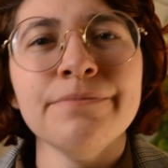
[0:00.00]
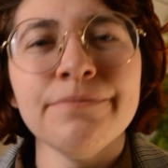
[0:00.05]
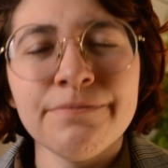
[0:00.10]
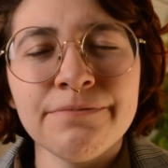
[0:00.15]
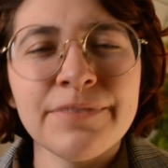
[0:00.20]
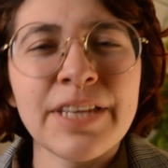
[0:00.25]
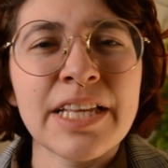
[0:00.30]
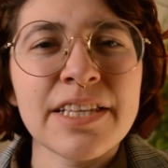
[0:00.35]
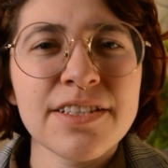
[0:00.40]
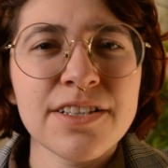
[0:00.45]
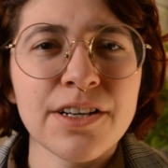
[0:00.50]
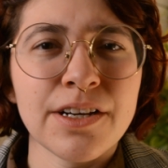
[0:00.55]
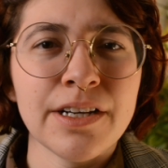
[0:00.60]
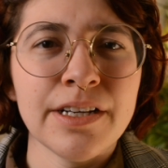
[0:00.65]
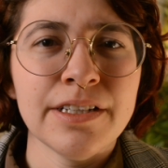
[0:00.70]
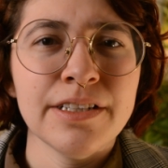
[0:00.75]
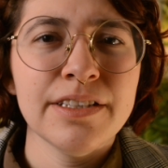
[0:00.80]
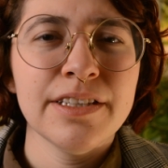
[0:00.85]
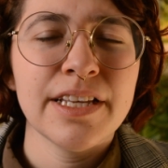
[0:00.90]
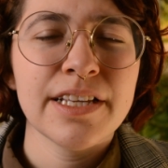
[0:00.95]
That's
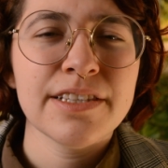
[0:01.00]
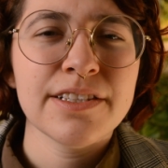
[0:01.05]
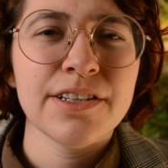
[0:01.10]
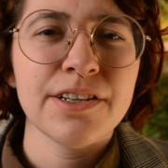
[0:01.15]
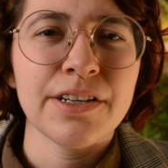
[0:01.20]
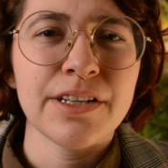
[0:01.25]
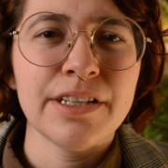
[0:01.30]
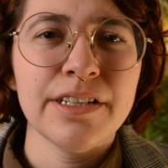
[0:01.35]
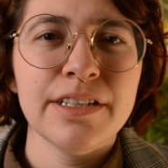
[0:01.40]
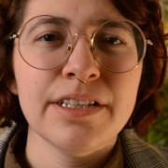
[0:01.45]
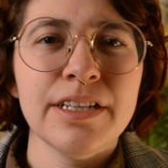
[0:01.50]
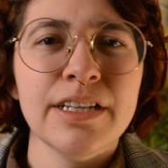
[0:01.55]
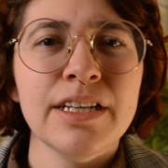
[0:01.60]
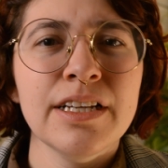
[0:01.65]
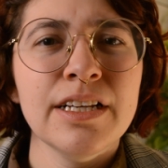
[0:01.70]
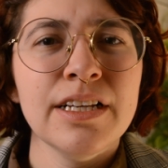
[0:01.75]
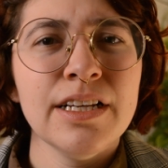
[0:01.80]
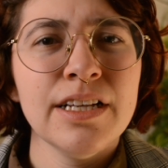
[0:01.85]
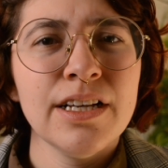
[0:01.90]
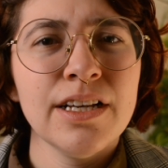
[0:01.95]
good. That's good.
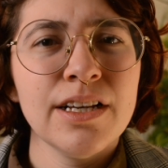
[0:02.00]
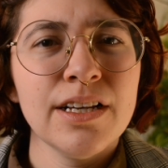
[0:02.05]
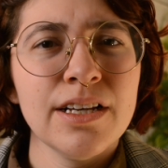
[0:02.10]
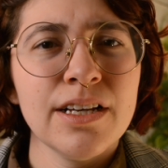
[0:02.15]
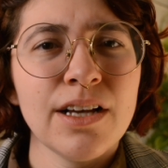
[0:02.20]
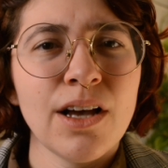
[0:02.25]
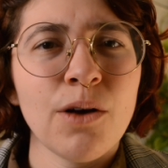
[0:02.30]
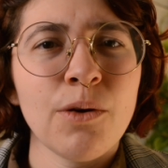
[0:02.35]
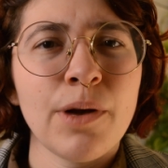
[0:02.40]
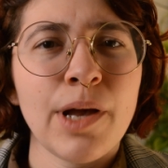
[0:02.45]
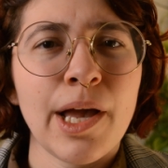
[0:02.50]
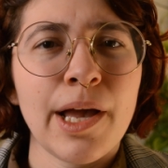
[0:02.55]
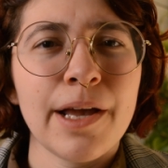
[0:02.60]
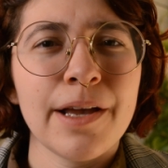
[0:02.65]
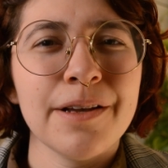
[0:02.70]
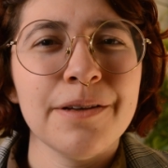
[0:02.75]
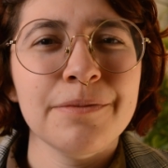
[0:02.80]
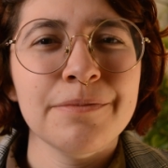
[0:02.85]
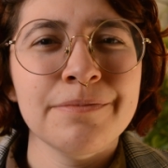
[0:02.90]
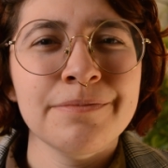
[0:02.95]
Okay.
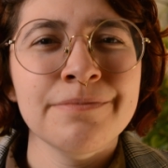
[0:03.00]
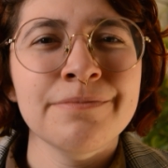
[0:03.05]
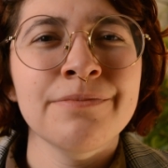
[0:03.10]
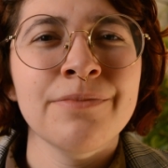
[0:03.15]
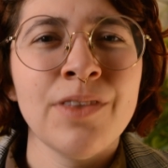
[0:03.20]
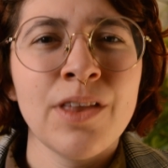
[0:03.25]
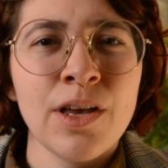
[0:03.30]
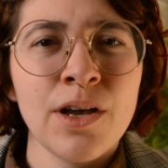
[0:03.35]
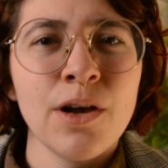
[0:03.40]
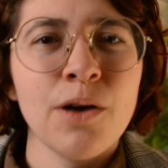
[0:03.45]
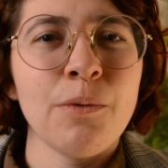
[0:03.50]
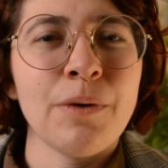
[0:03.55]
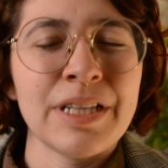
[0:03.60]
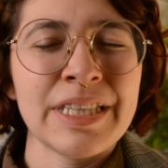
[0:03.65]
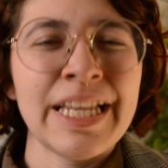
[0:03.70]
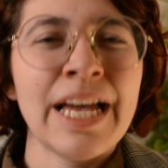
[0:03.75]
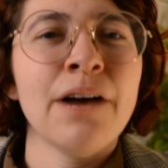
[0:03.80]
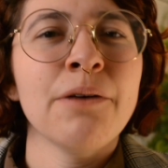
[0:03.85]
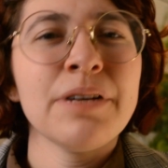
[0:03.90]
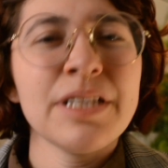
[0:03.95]
Well,
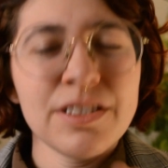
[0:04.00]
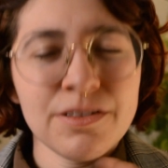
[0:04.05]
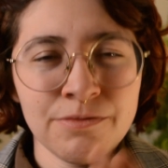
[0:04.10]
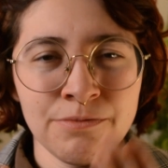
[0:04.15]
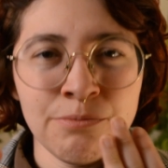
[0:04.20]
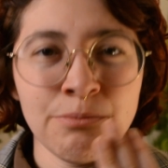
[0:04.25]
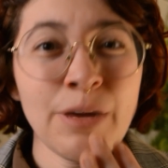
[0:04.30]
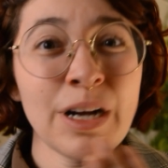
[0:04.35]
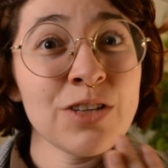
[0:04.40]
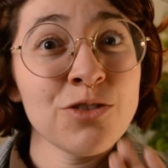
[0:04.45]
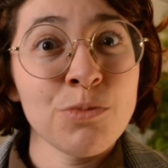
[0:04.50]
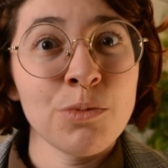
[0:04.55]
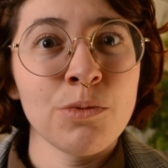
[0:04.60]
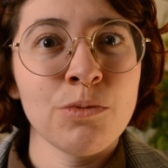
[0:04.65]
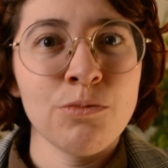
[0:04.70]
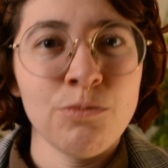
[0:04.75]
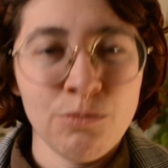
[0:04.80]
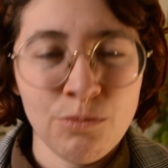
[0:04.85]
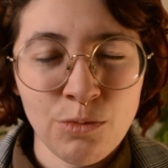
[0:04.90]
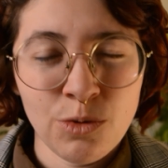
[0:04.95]
now it's much
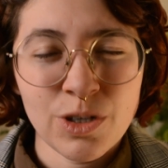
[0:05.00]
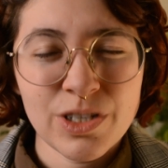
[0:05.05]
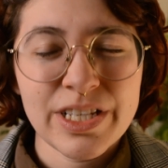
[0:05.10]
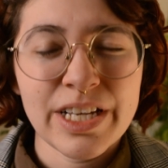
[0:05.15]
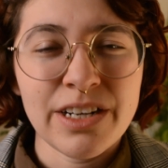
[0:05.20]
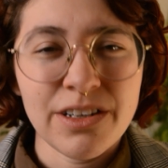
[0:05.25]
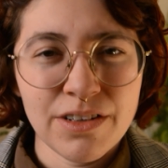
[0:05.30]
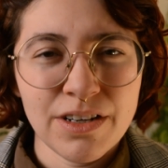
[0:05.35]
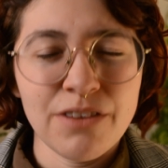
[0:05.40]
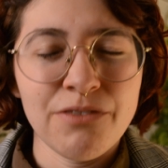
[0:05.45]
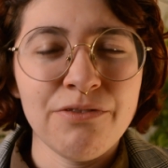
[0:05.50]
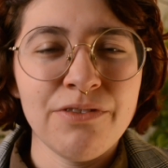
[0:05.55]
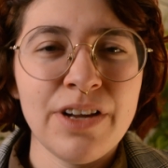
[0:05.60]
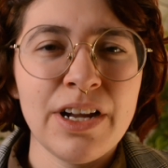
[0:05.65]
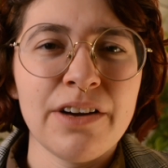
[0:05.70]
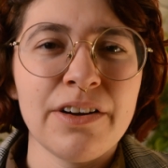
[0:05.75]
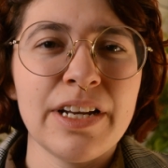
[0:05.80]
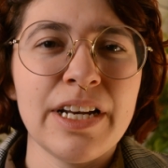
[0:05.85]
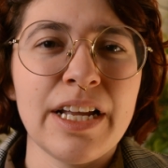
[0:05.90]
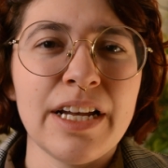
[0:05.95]
more centered and
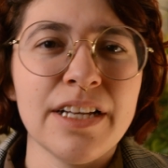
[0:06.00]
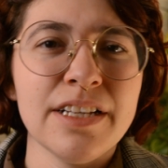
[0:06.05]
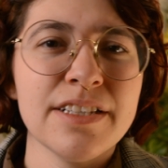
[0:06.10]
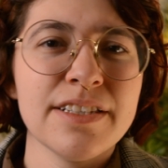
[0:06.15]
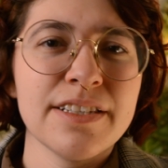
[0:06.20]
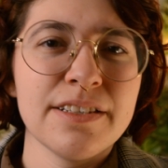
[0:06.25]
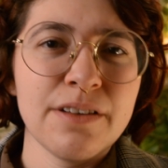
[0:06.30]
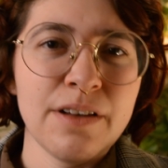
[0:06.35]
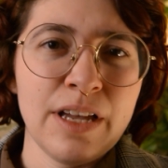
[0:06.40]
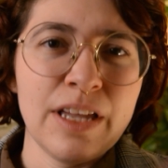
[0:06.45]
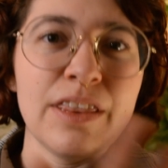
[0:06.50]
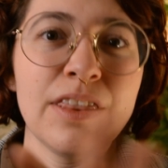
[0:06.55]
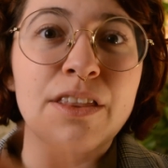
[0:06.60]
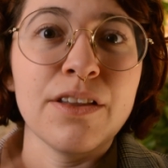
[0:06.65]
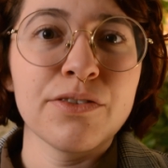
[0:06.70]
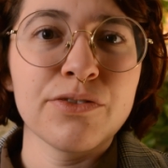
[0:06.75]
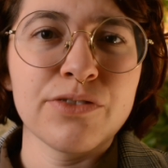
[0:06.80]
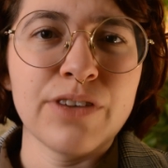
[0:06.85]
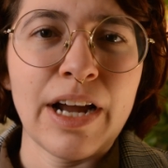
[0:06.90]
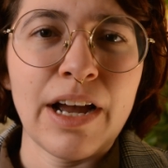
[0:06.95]
very nice in the
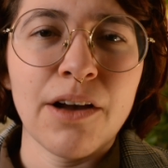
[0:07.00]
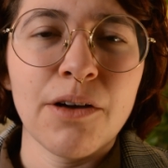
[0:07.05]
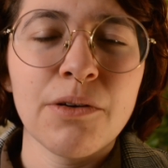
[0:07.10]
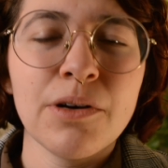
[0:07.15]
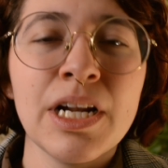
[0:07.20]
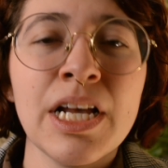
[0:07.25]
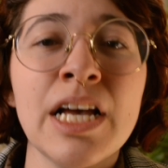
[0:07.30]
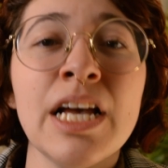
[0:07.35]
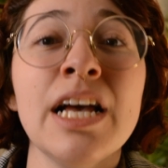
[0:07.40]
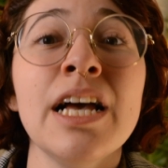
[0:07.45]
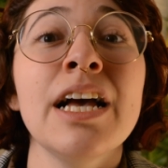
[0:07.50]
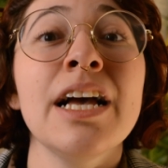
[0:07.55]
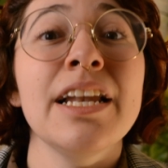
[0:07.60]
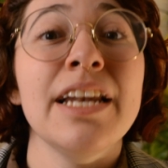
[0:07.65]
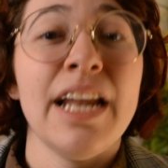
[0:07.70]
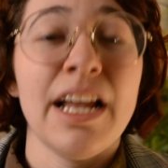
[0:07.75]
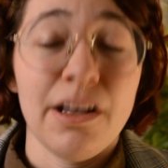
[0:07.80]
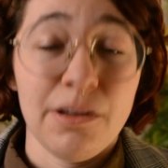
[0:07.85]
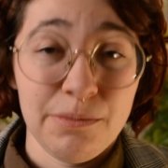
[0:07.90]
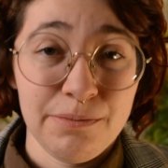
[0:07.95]
frown.
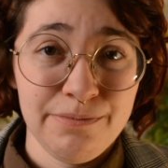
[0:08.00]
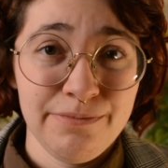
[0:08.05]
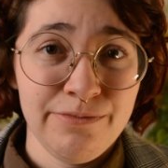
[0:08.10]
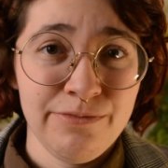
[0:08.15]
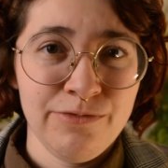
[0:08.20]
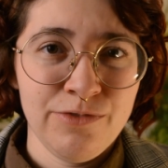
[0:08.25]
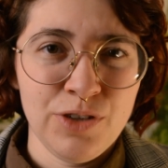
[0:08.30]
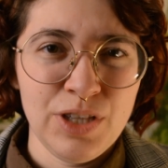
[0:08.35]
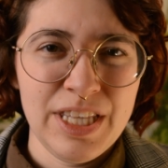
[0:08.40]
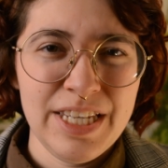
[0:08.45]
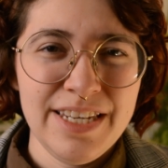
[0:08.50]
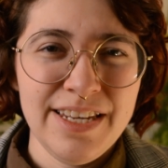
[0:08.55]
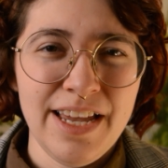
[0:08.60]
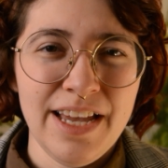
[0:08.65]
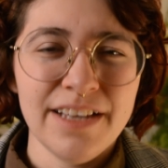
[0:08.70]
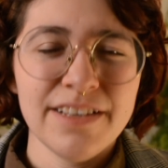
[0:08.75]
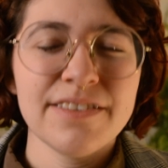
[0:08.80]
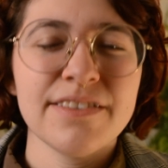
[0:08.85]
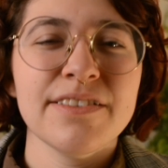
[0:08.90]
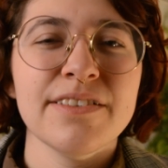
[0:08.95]
Now, for the
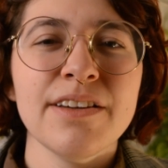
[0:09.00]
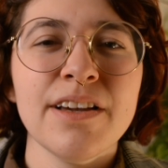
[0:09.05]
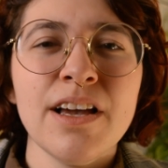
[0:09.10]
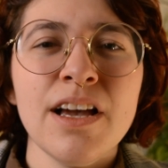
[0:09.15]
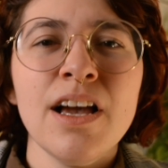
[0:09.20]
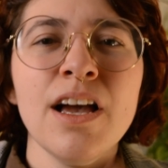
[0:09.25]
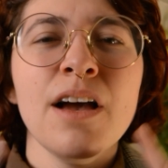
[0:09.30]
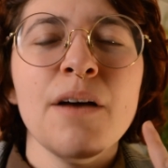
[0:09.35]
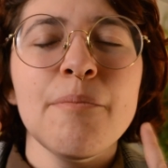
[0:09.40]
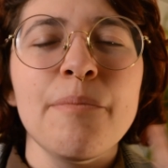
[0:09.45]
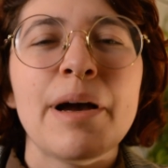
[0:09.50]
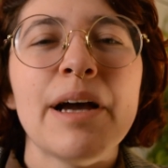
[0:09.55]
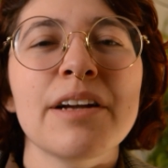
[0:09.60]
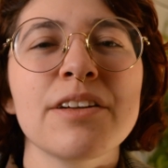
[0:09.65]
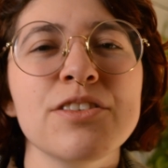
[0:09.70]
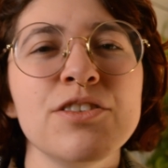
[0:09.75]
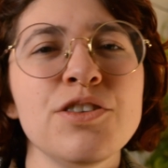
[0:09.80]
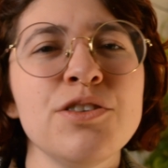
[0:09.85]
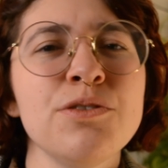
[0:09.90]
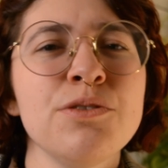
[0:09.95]
test, back
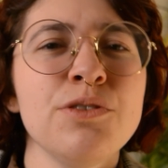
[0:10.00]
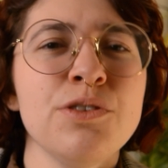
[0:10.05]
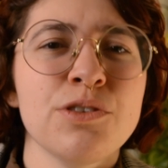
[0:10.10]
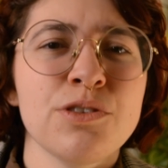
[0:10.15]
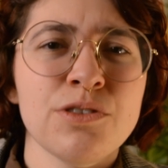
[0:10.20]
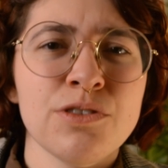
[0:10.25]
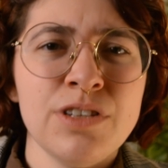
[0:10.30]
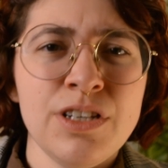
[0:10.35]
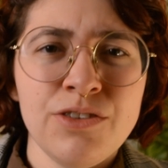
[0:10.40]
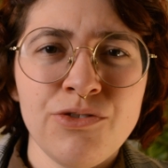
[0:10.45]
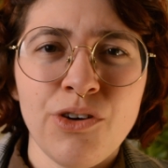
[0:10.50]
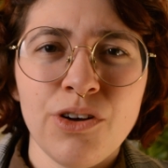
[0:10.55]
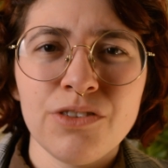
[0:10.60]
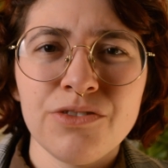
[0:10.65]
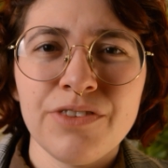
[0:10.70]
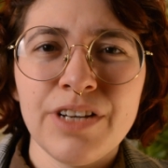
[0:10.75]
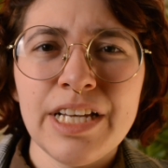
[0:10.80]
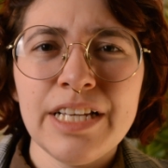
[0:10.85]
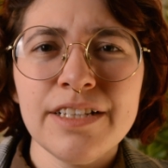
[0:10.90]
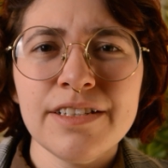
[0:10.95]
to your default
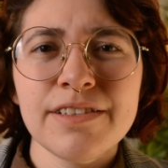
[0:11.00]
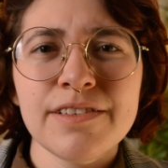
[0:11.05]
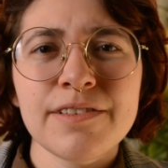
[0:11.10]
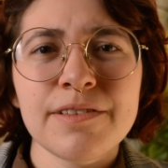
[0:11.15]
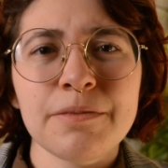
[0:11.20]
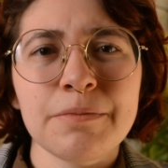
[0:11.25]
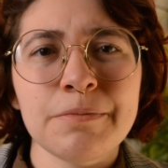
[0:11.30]
face.